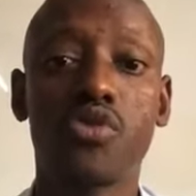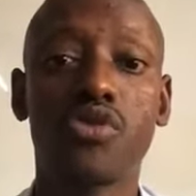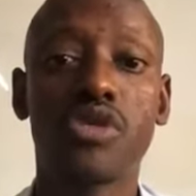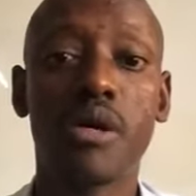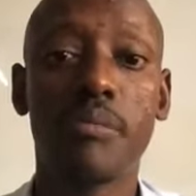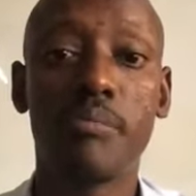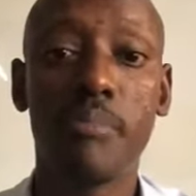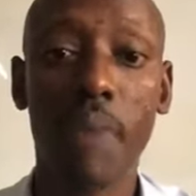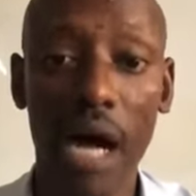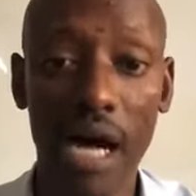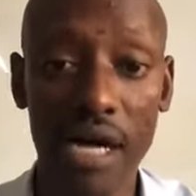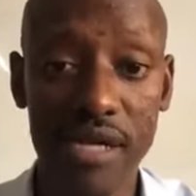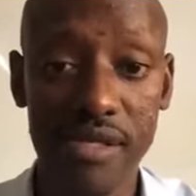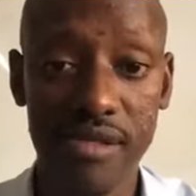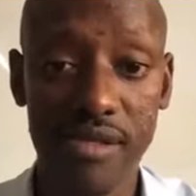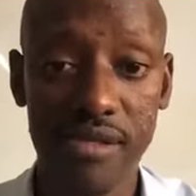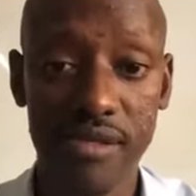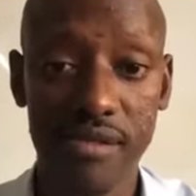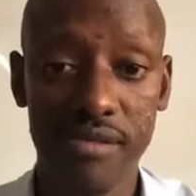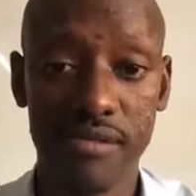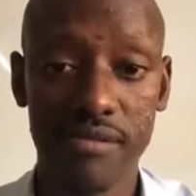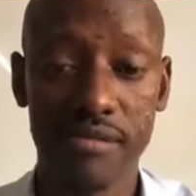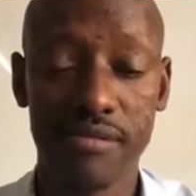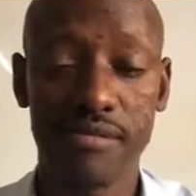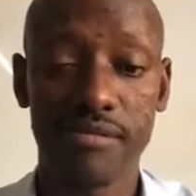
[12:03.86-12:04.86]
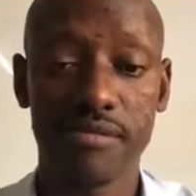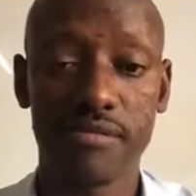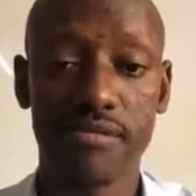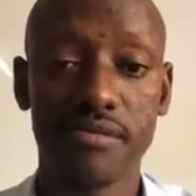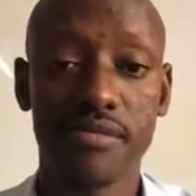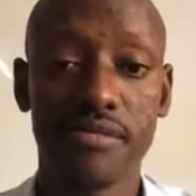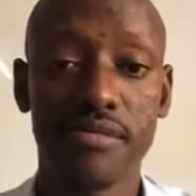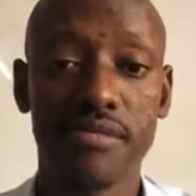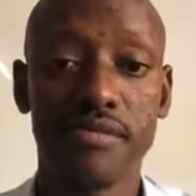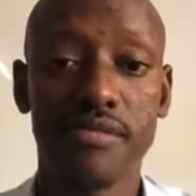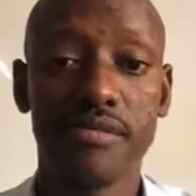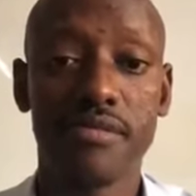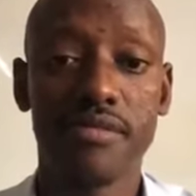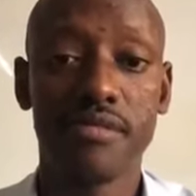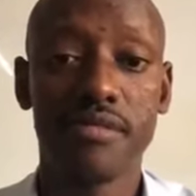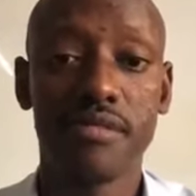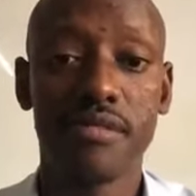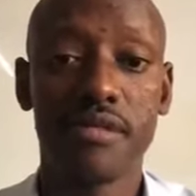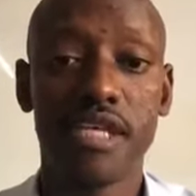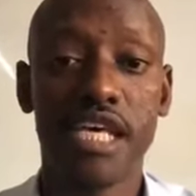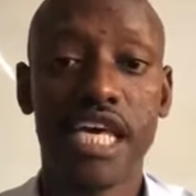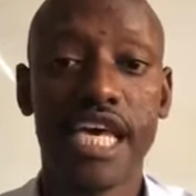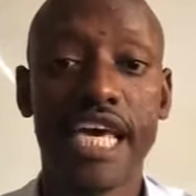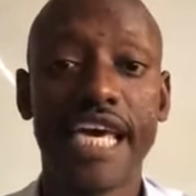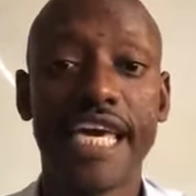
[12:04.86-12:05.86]
banks,
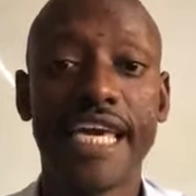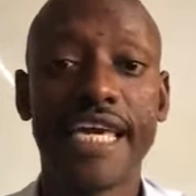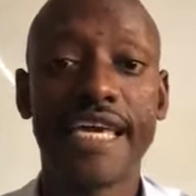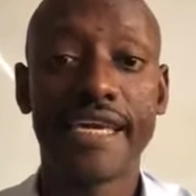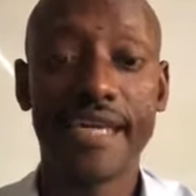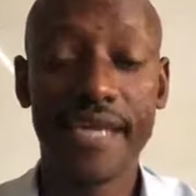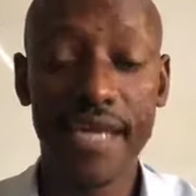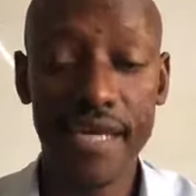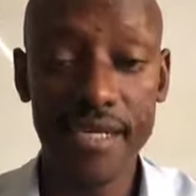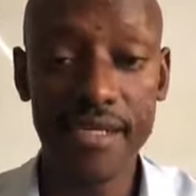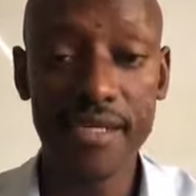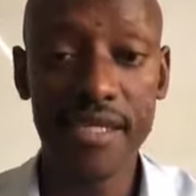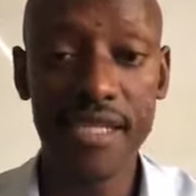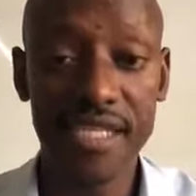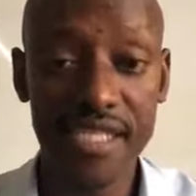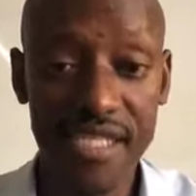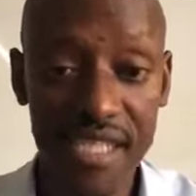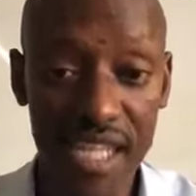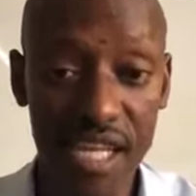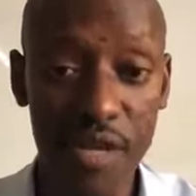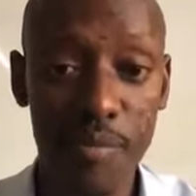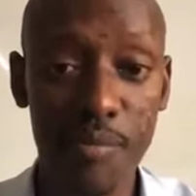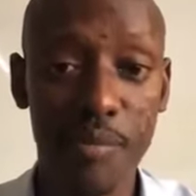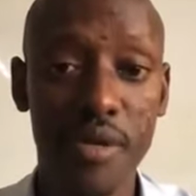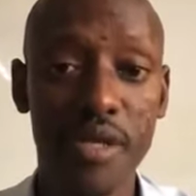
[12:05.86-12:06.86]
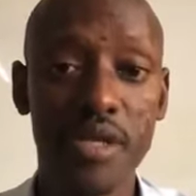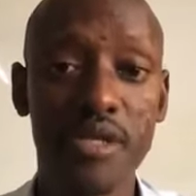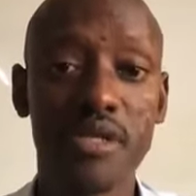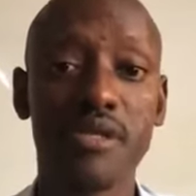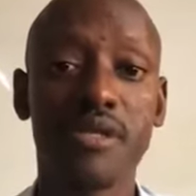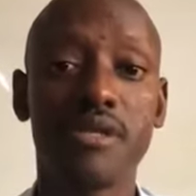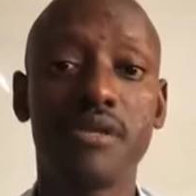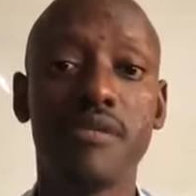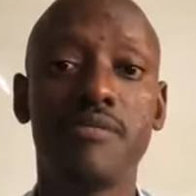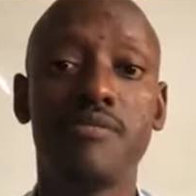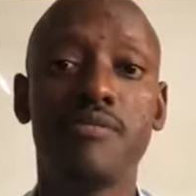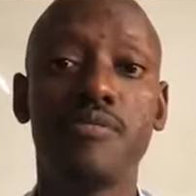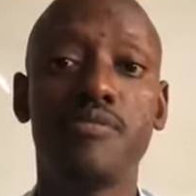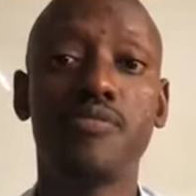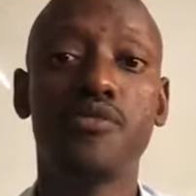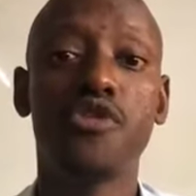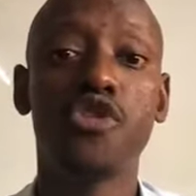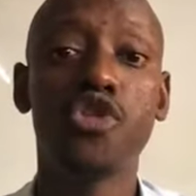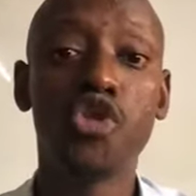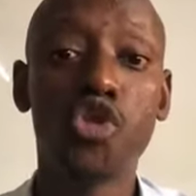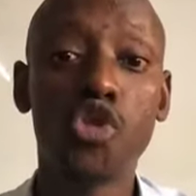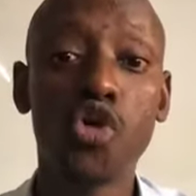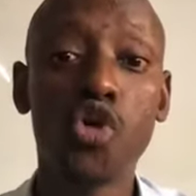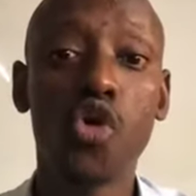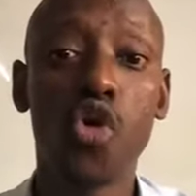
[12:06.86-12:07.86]
get the statement,
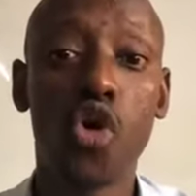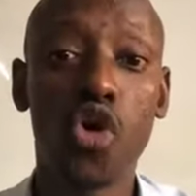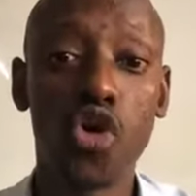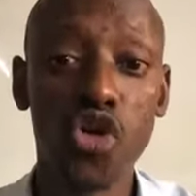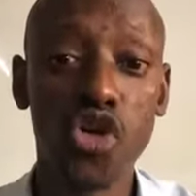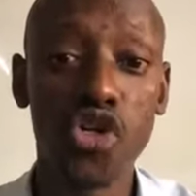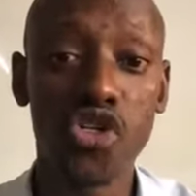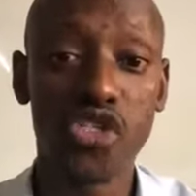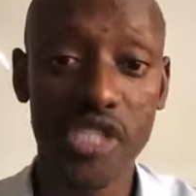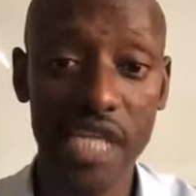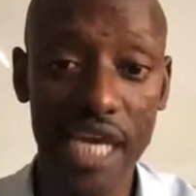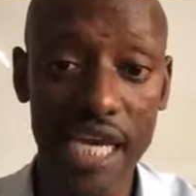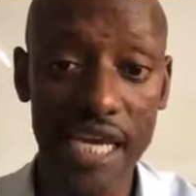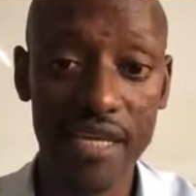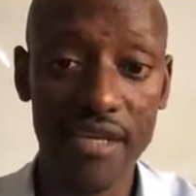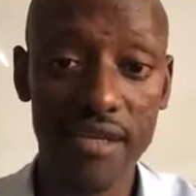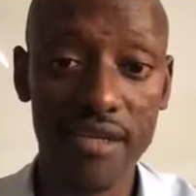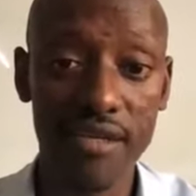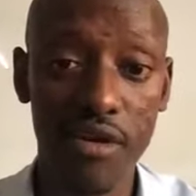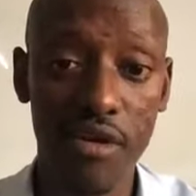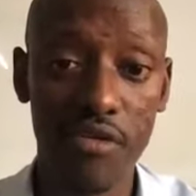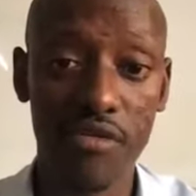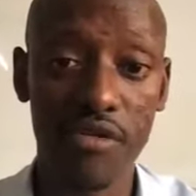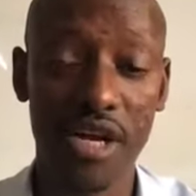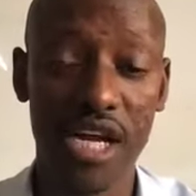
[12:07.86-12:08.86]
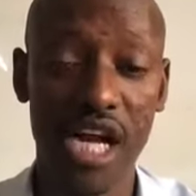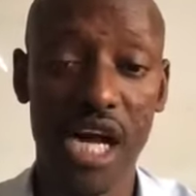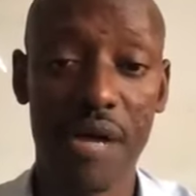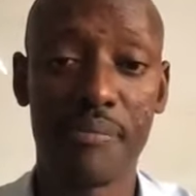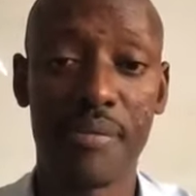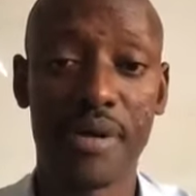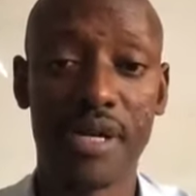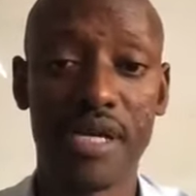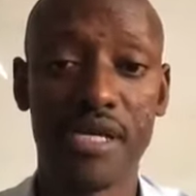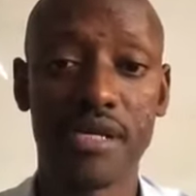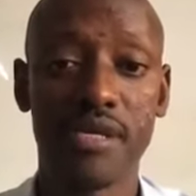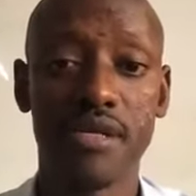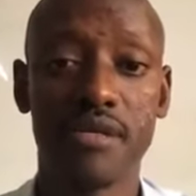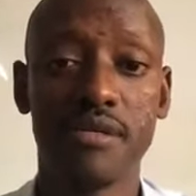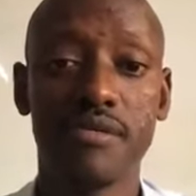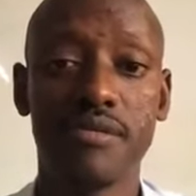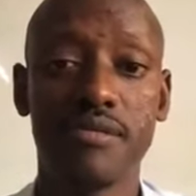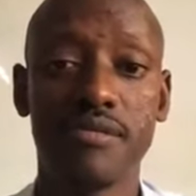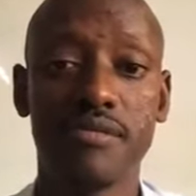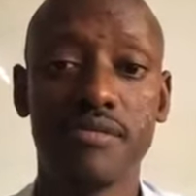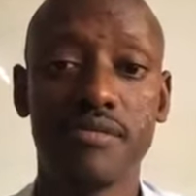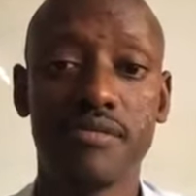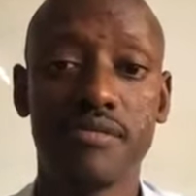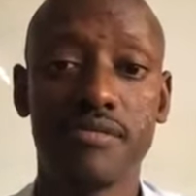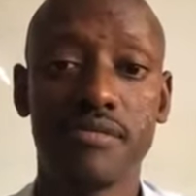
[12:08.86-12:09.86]
you on your side of the company,
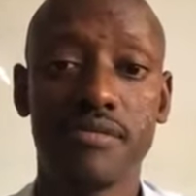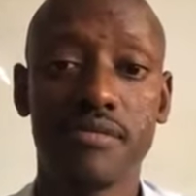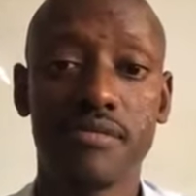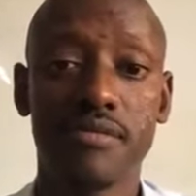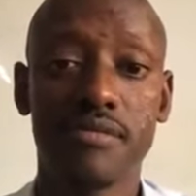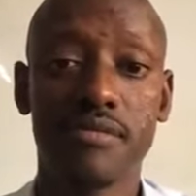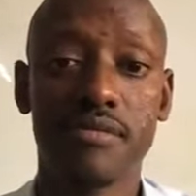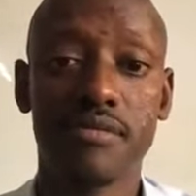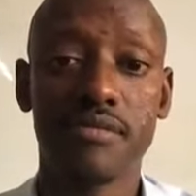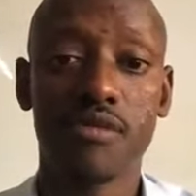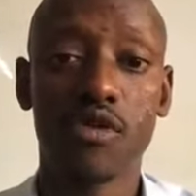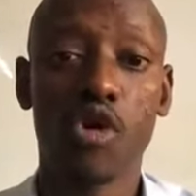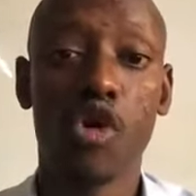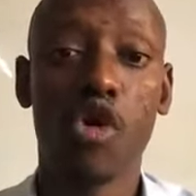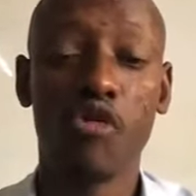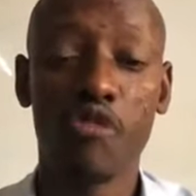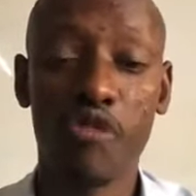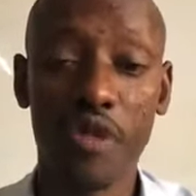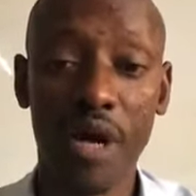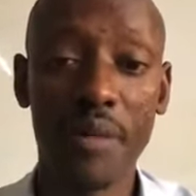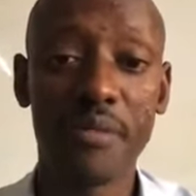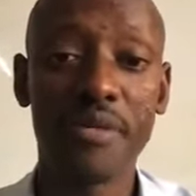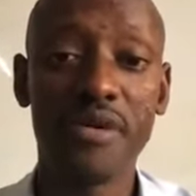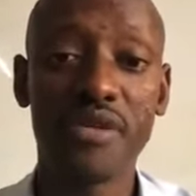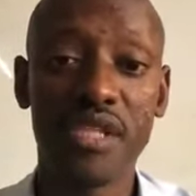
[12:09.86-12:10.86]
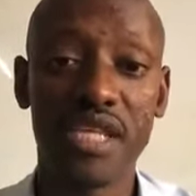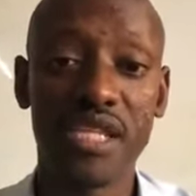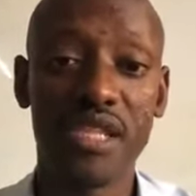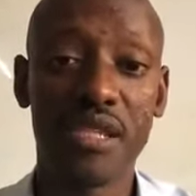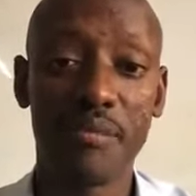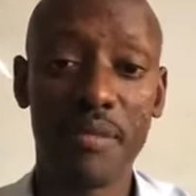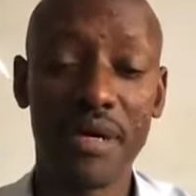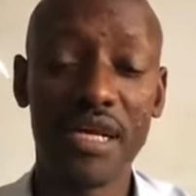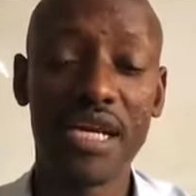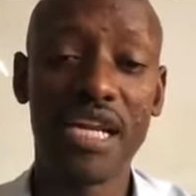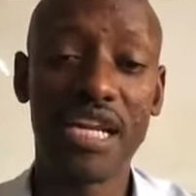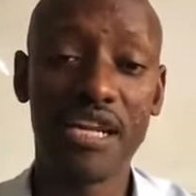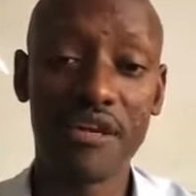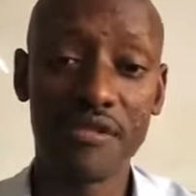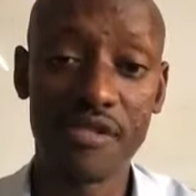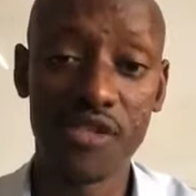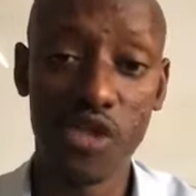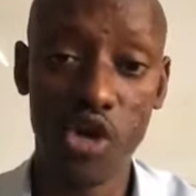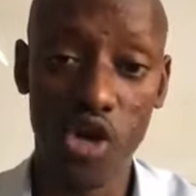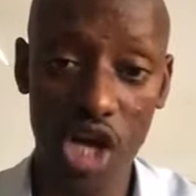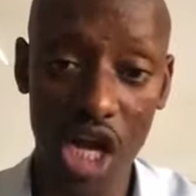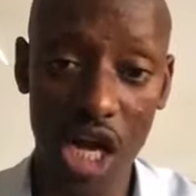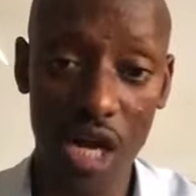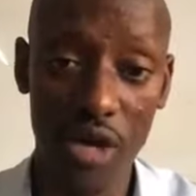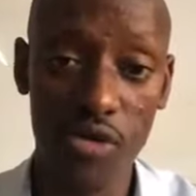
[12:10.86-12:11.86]
confirming that the money left
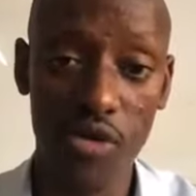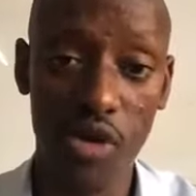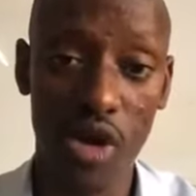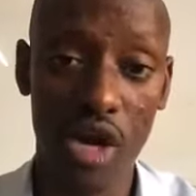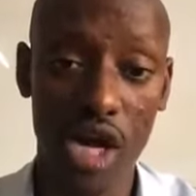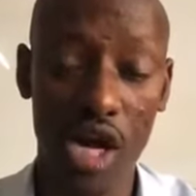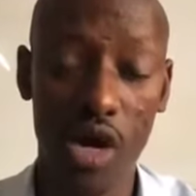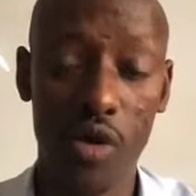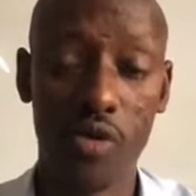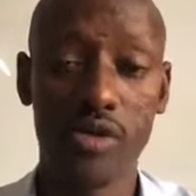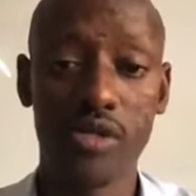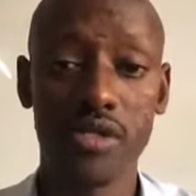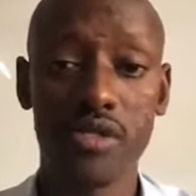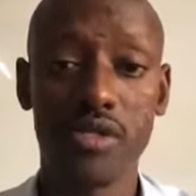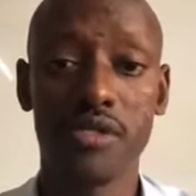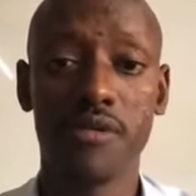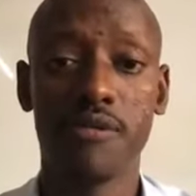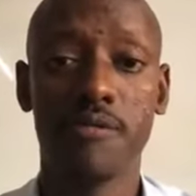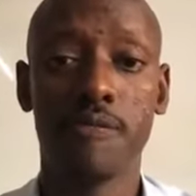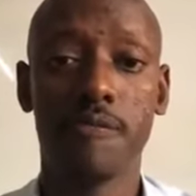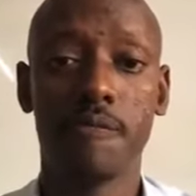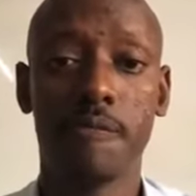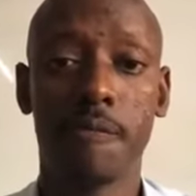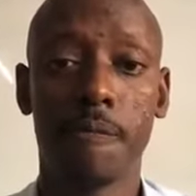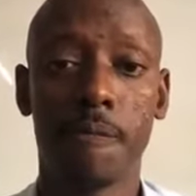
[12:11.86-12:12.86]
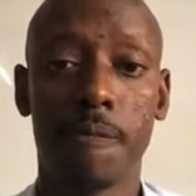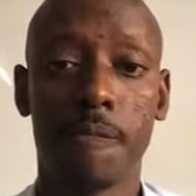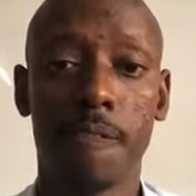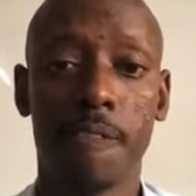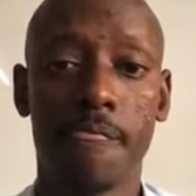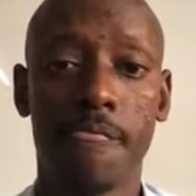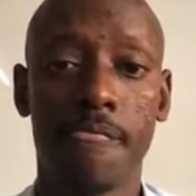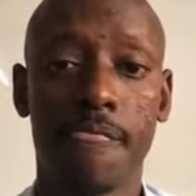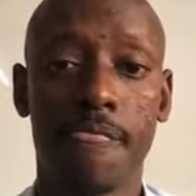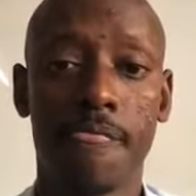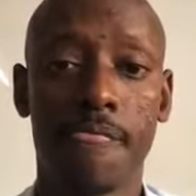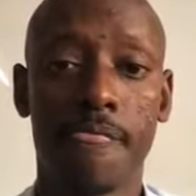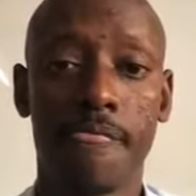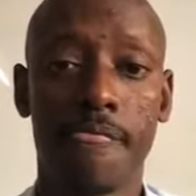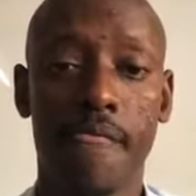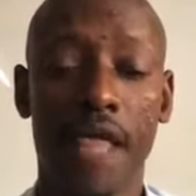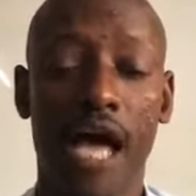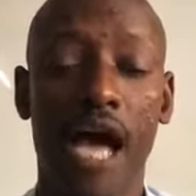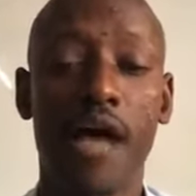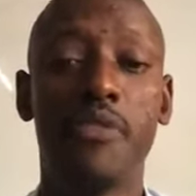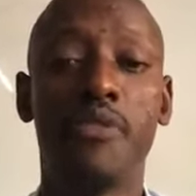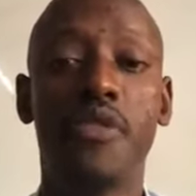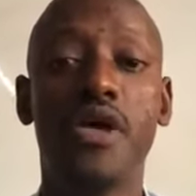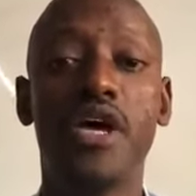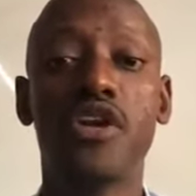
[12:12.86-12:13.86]
your account,
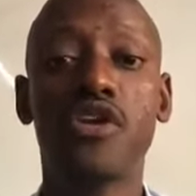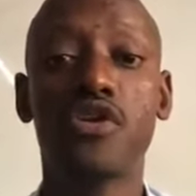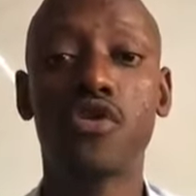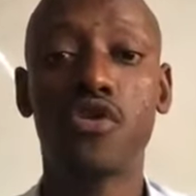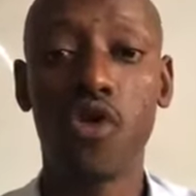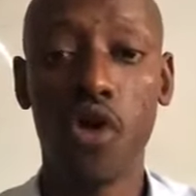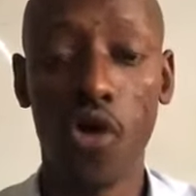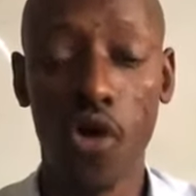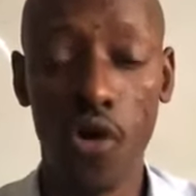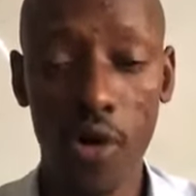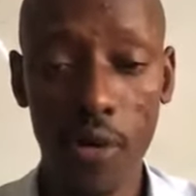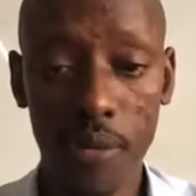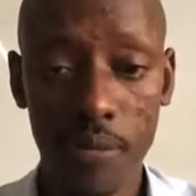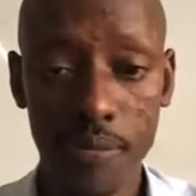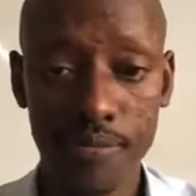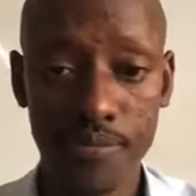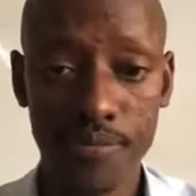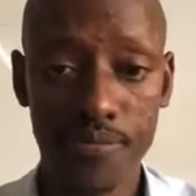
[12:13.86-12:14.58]
and then go